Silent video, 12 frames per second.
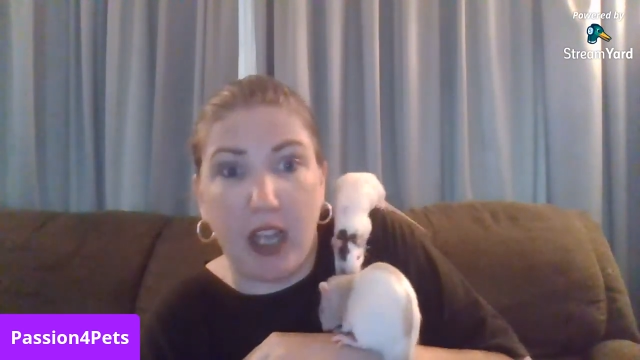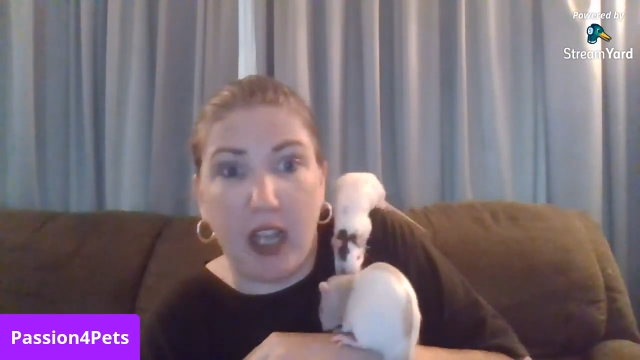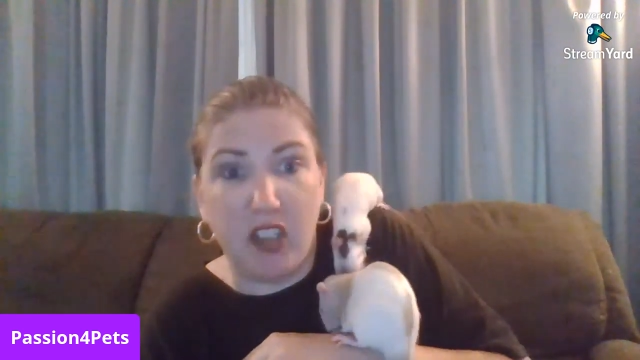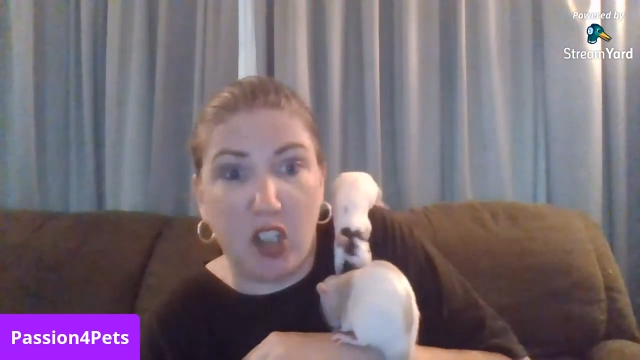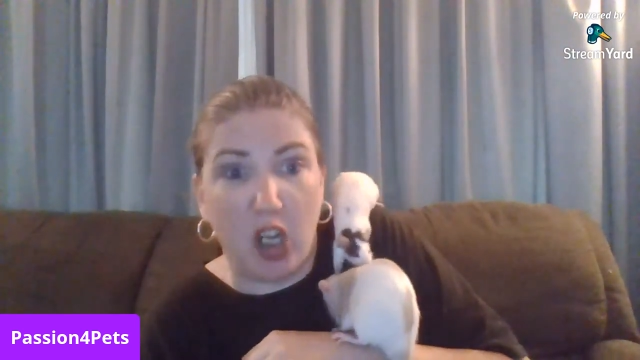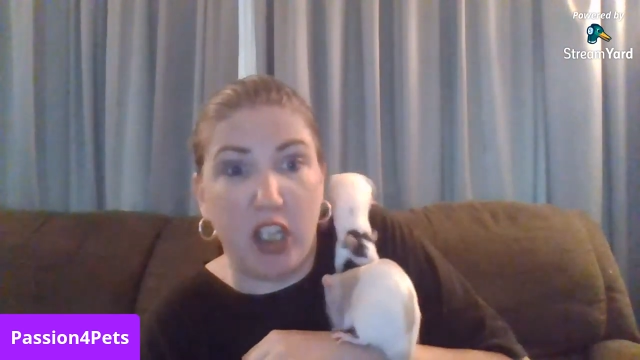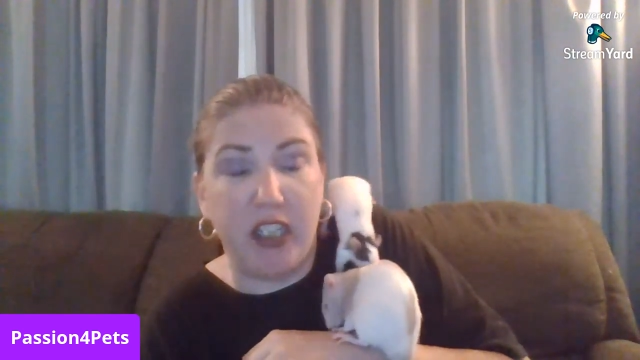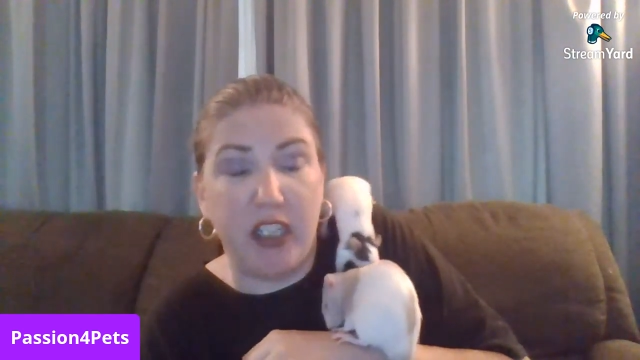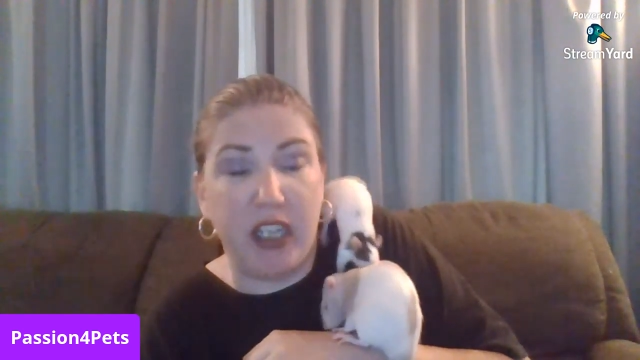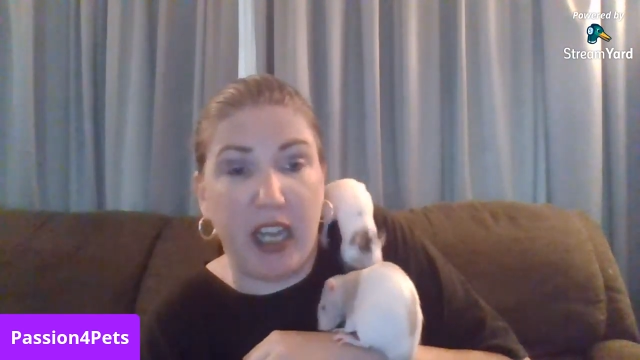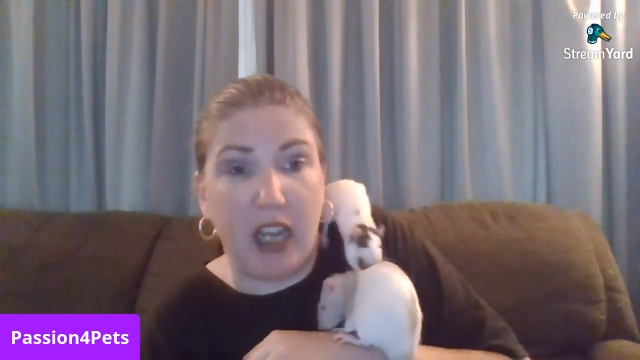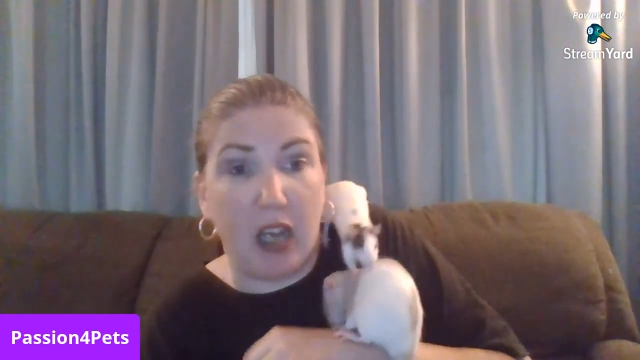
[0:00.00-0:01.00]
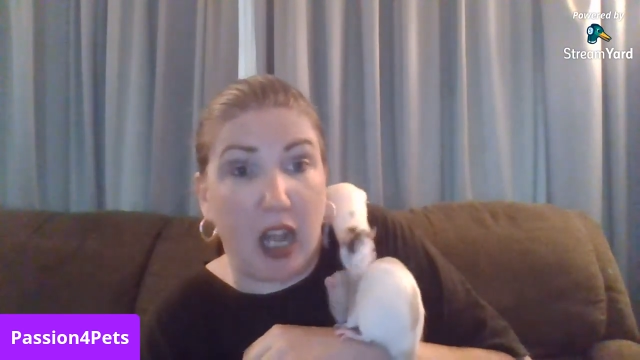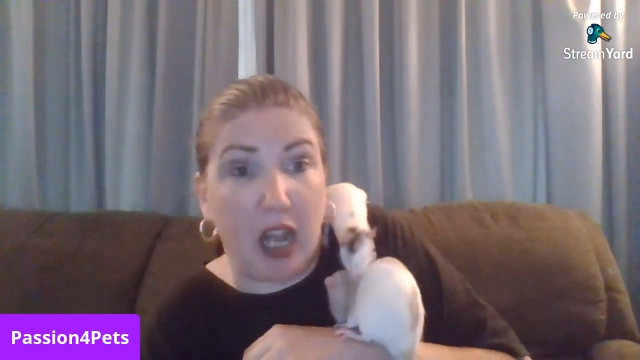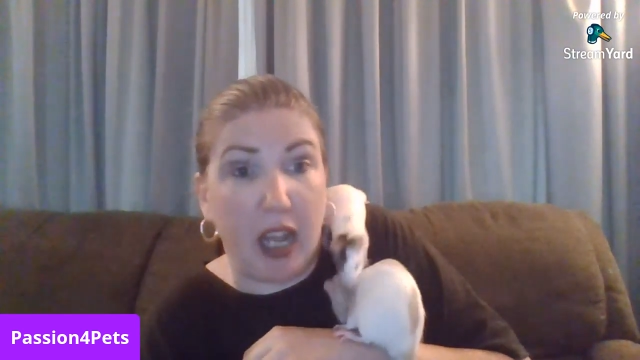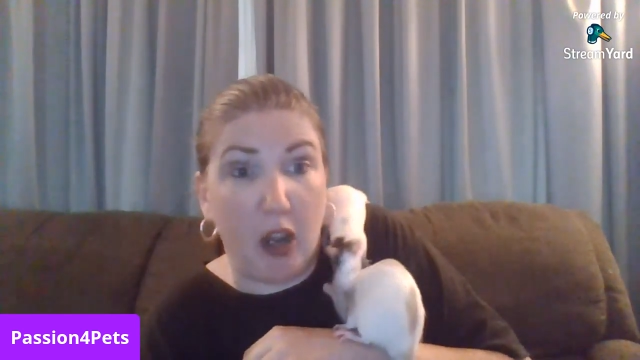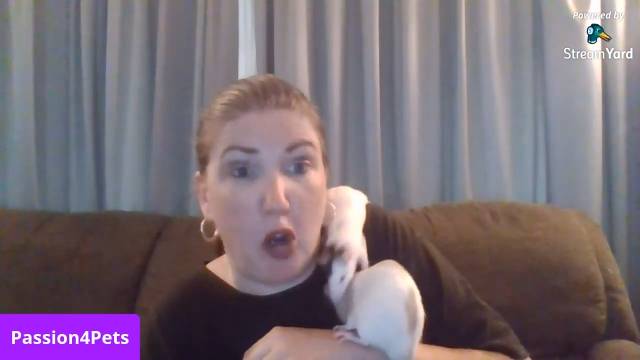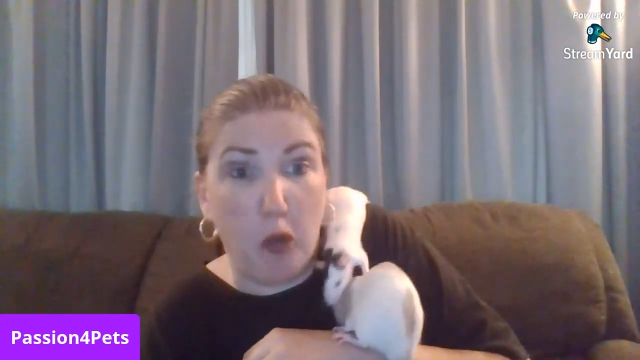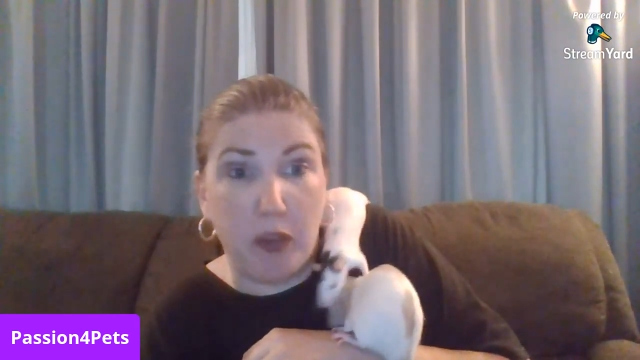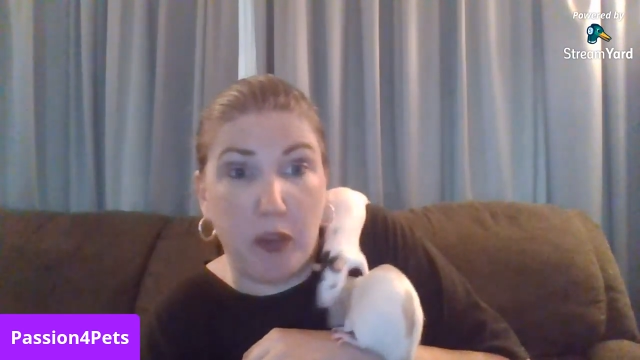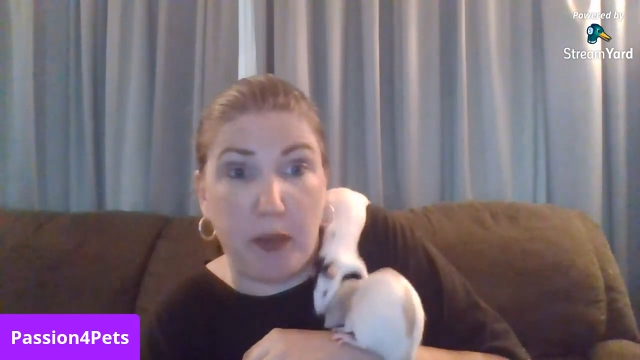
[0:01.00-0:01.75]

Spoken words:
I started to get high hopes